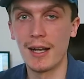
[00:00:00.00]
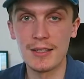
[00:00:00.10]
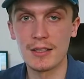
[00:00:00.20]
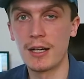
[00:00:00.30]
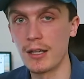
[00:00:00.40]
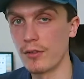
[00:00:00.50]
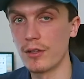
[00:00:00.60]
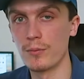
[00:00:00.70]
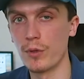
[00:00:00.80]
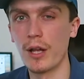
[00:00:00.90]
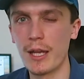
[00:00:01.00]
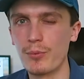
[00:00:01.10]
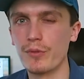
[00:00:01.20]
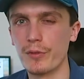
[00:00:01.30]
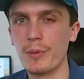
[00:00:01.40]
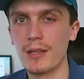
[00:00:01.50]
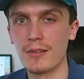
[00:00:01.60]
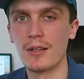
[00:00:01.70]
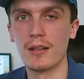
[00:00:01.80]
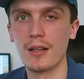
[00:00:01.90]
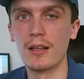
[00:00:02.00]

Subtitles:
as a kind of a, well, April for me is kind of